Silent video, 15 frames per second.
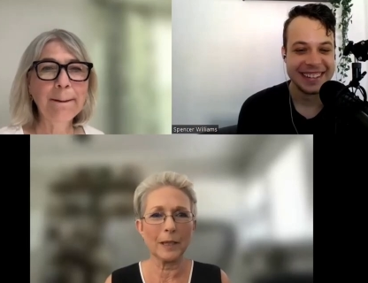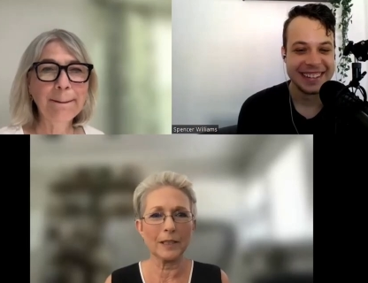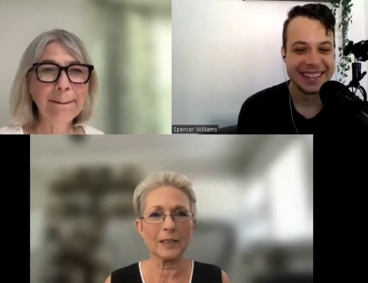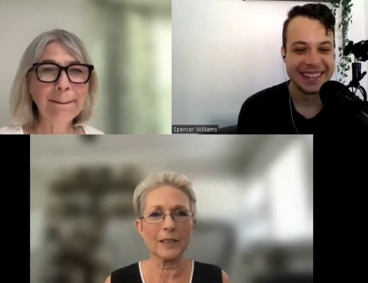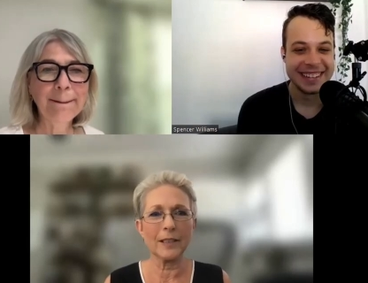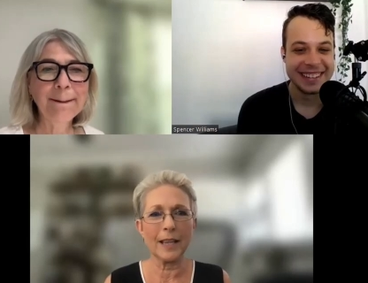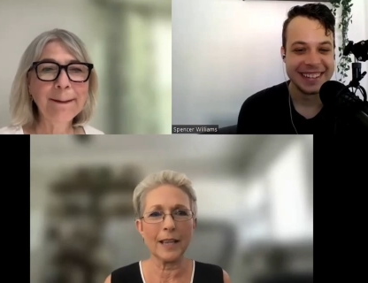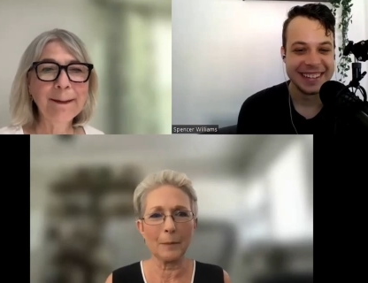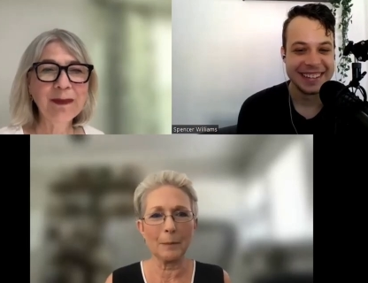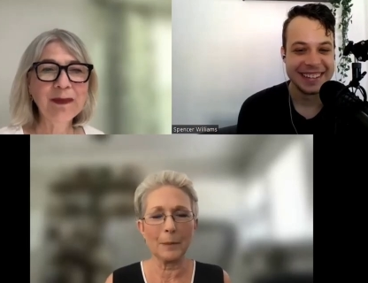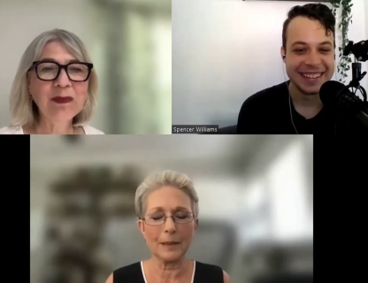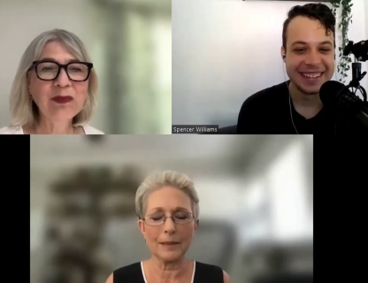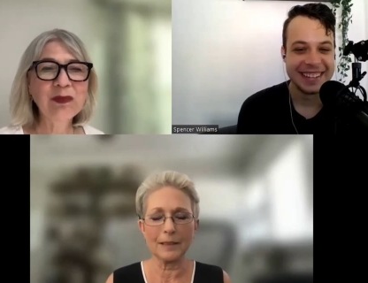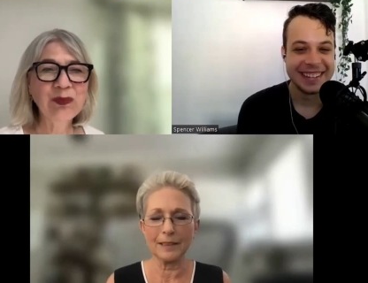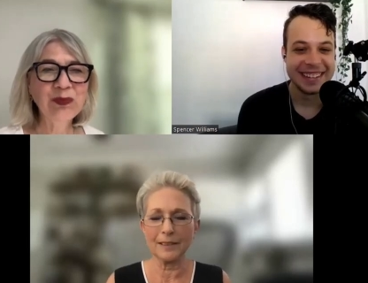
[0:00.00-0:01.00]
Speaker 1: range in
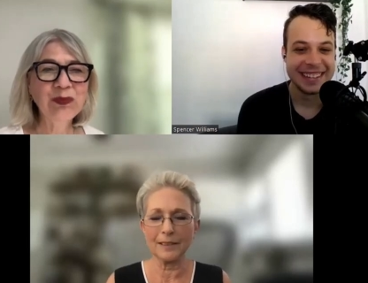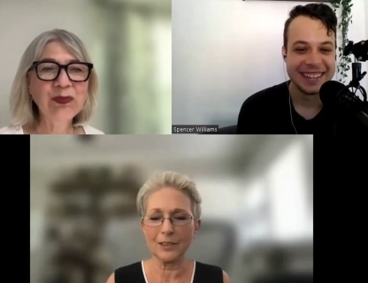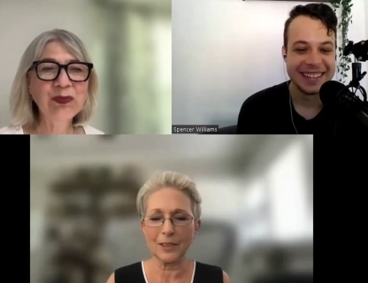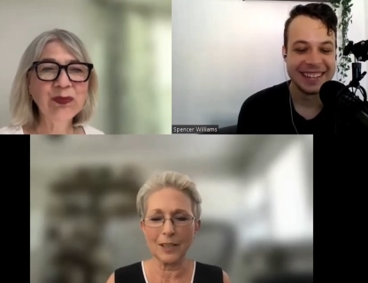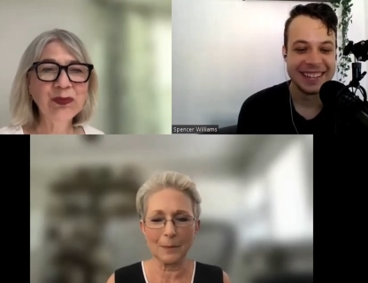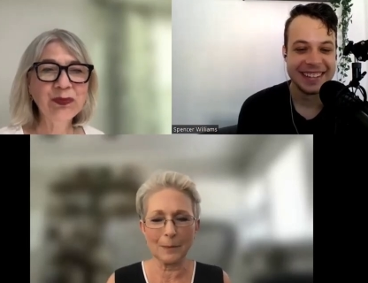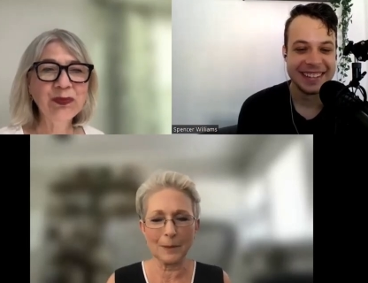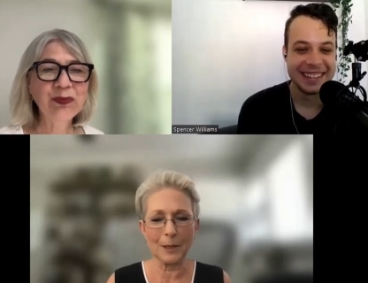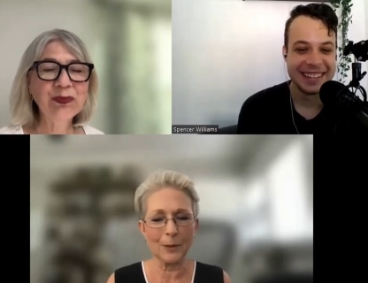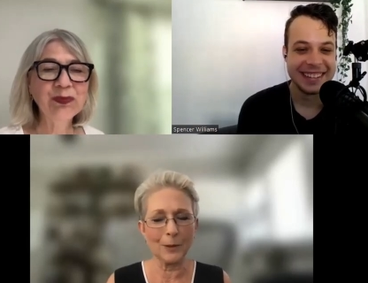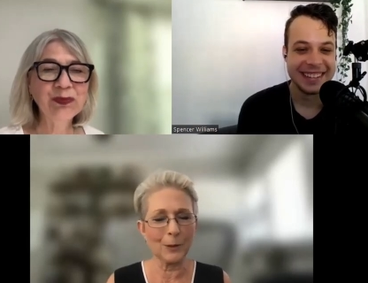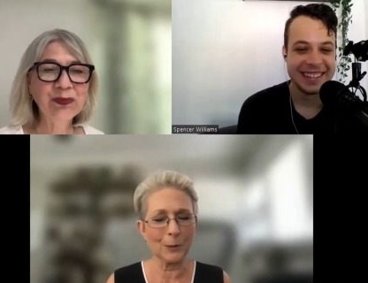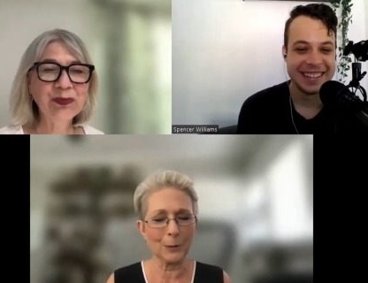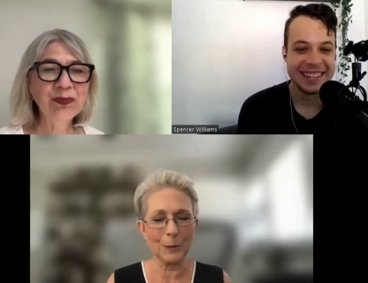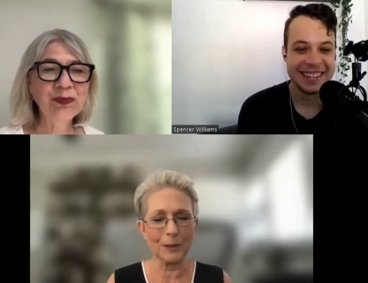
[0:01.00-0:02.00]
that, but it, you get me
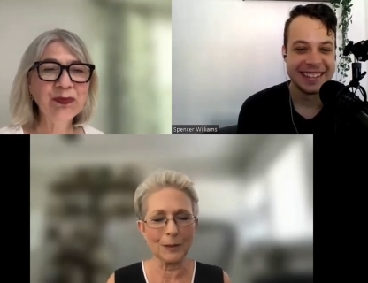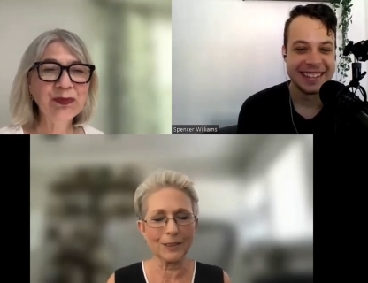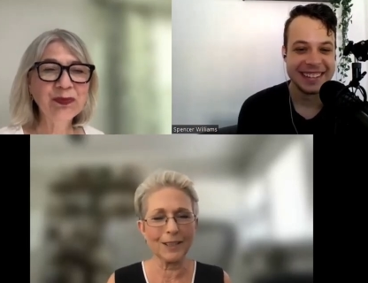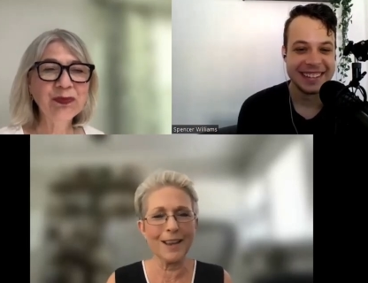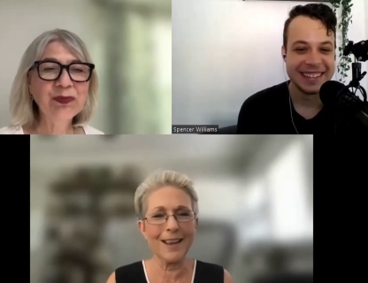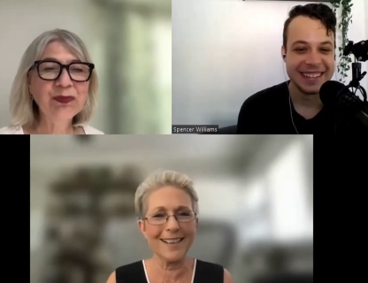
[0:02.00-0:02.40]
on those ones.